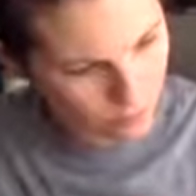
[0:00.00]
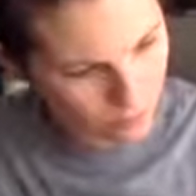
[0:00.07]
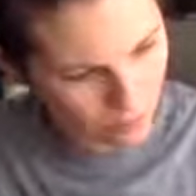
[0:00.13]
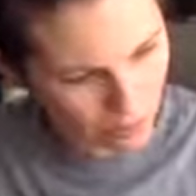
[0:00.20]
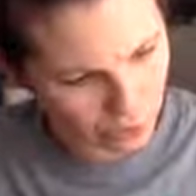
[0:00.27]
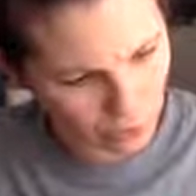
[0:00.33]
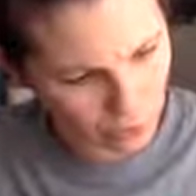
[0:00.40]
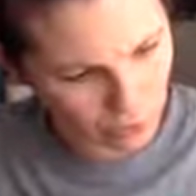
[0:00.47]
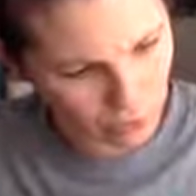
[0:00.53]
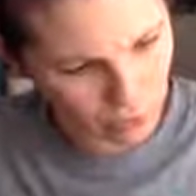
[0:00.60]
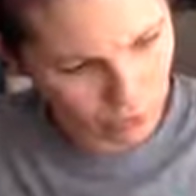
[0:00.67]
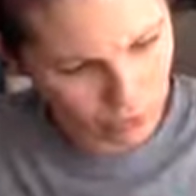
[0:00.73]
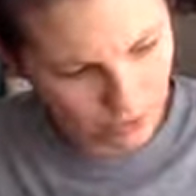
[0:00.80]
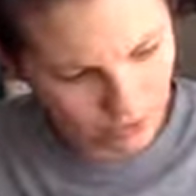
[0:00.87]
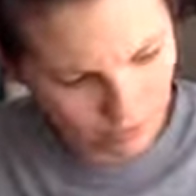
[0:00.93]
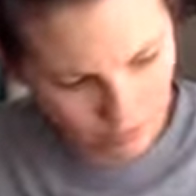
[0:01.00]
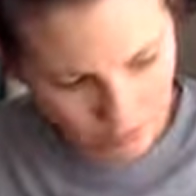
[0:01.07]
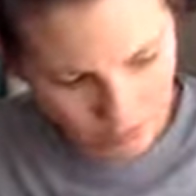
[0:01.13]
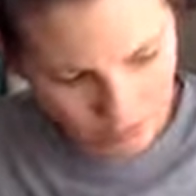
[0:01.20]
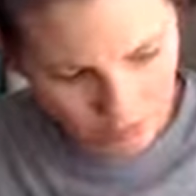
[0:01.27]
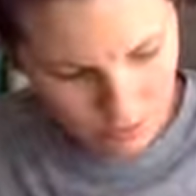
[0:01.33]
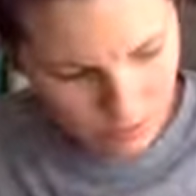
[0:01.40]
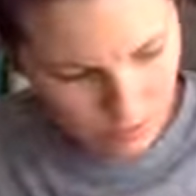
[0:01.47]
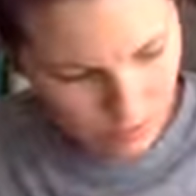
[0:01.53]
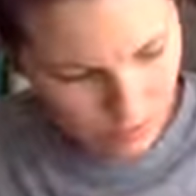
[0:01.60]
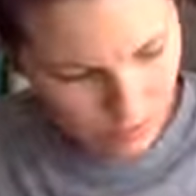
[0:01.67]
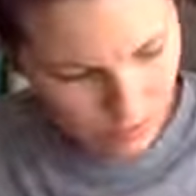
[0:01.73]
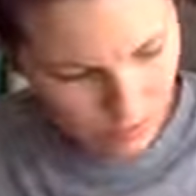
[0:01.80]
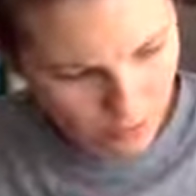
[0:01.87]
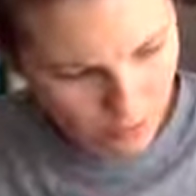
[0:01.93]
Patchouli,
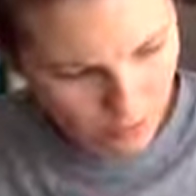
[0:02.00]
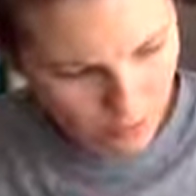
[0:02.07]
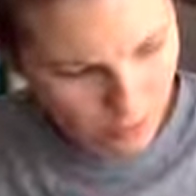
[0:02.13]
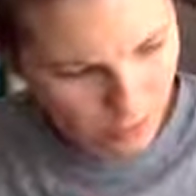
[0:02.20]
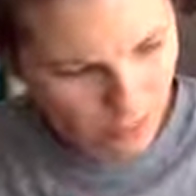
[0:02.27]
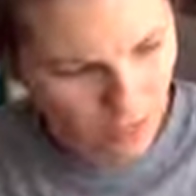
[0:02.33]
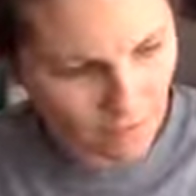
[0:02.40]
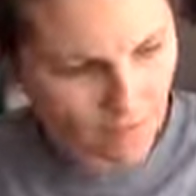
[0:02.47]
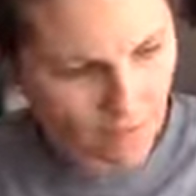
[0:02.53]
and